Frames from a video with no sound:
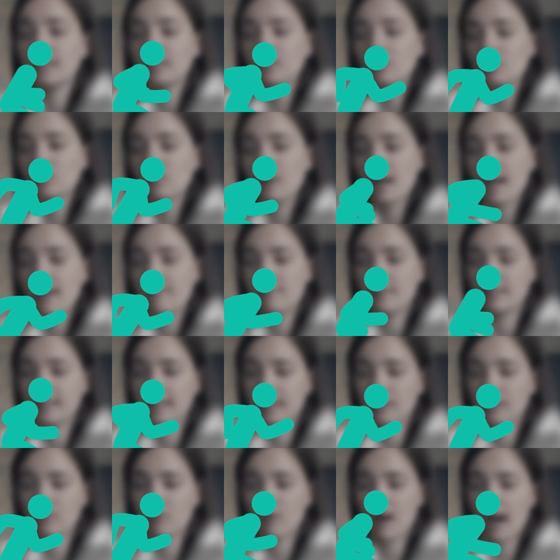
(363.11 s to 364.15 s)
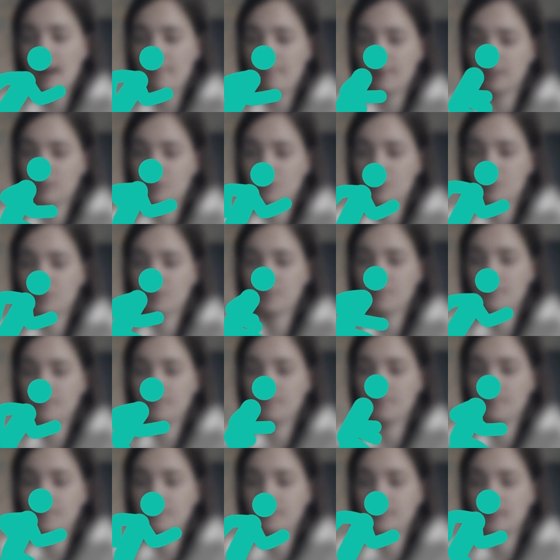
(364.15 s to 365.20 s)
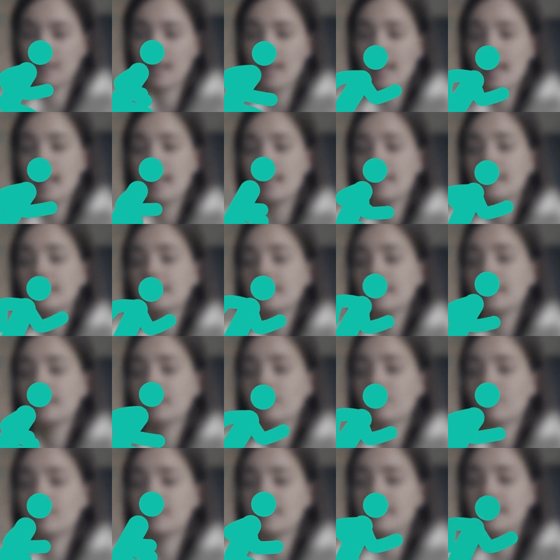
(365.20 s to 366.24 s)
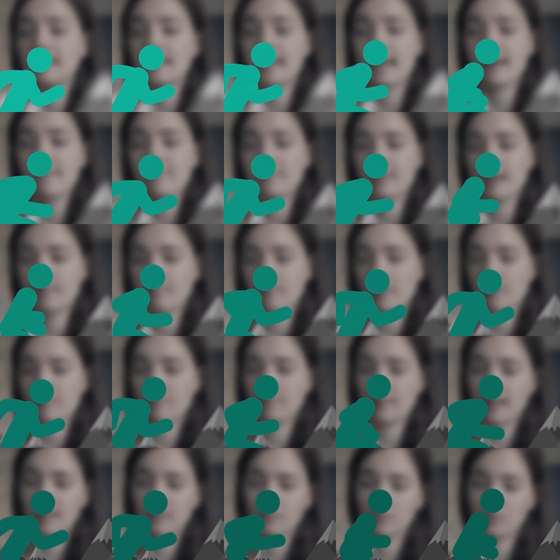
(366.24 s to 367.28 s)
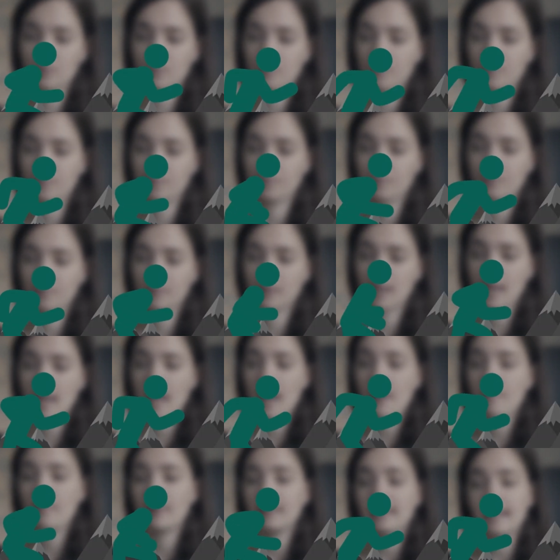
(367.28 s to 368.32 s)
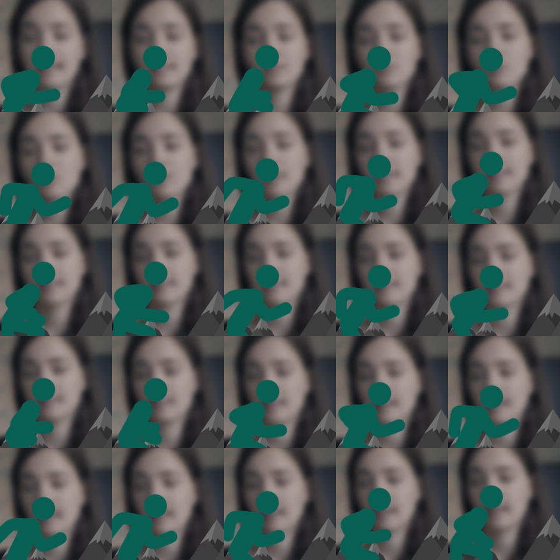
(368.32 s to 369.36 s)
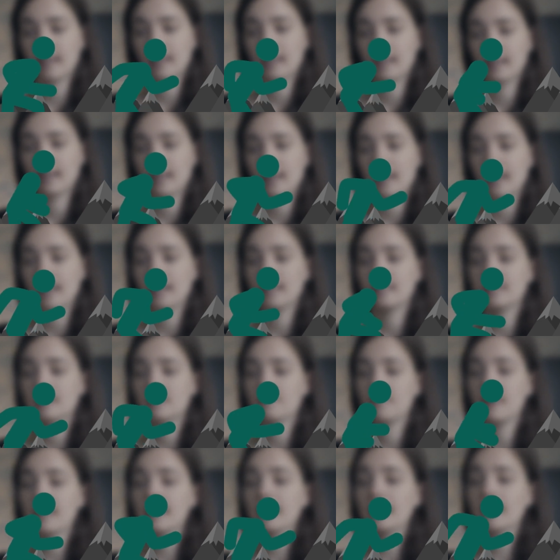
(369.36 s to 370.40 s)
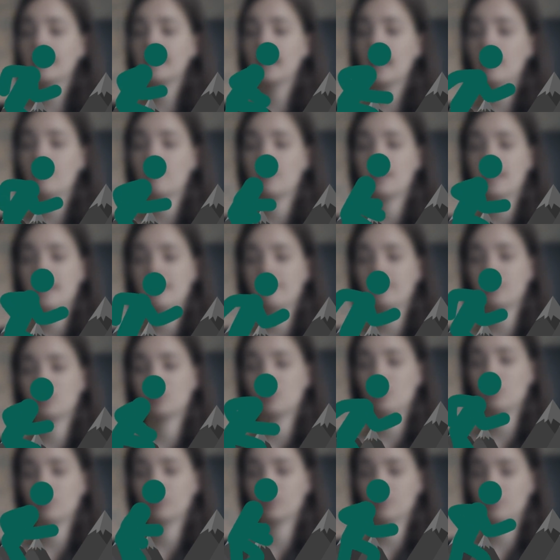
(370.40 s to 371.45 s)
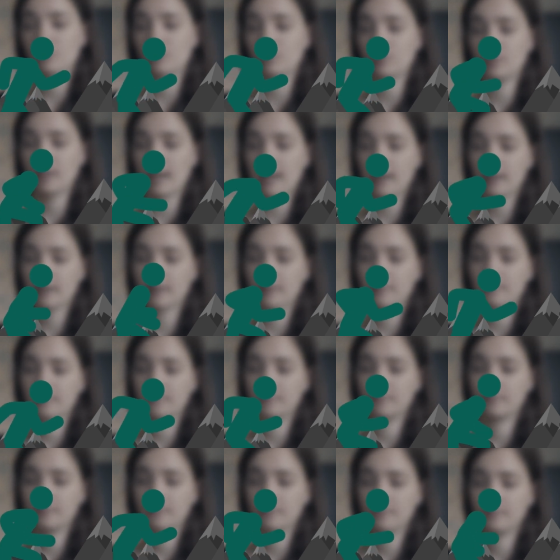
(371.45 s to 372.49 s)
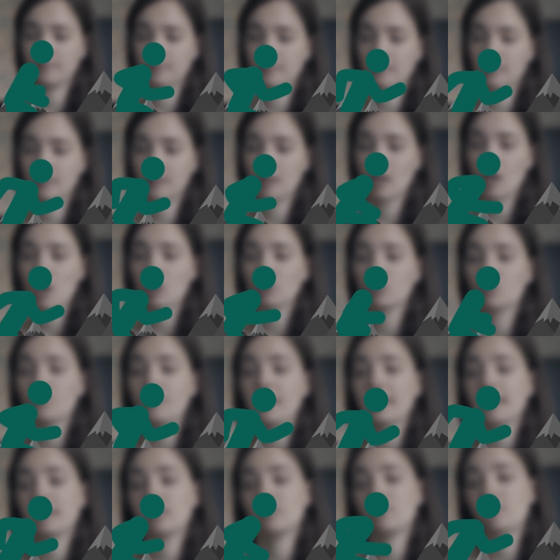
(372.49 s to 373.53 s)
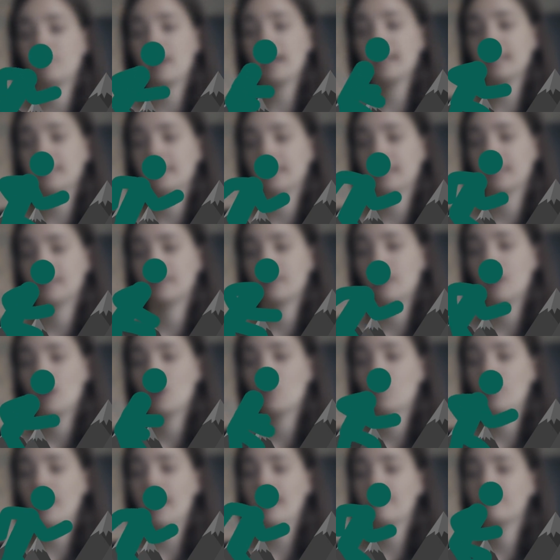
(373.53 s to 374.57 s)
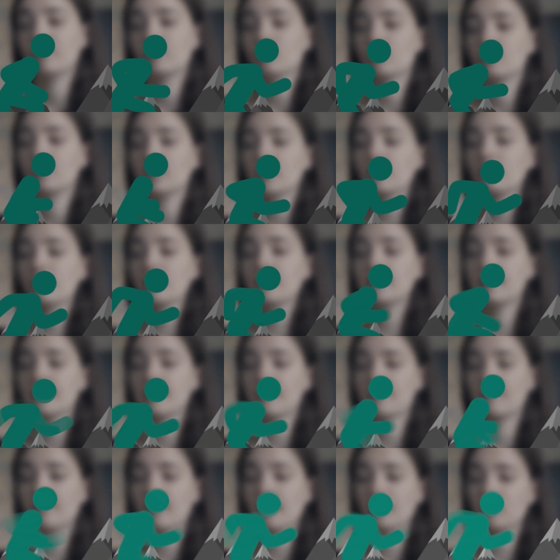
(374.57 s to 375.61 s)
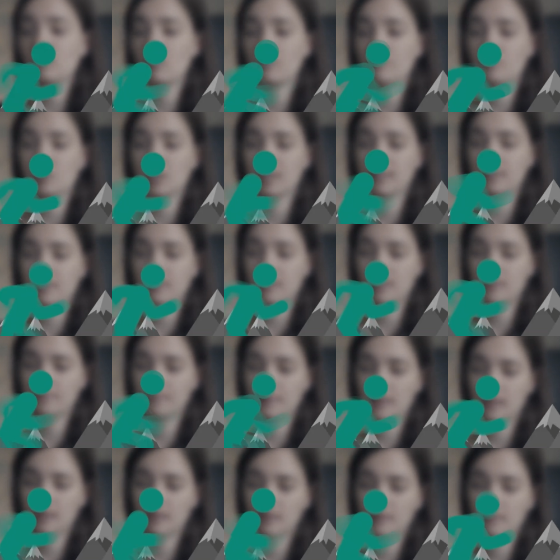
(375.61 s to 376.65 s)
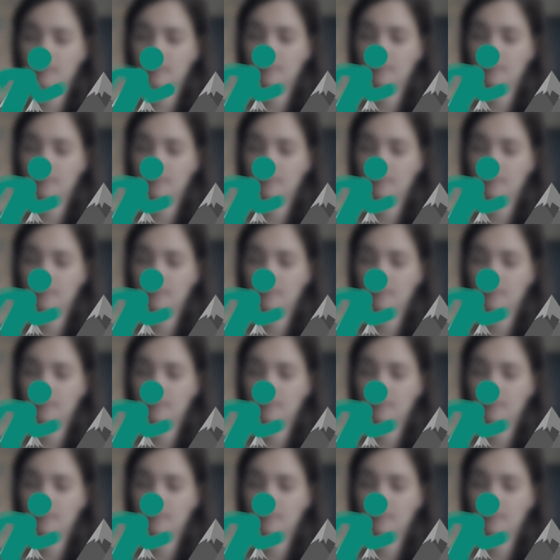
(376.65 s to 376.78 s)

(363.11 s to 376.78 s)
need to have a narrow aperture. Let's increase the f-number value. But as you can see, it's making our image look too dark. To make it brighter, we have to decrease the value of shutter speed.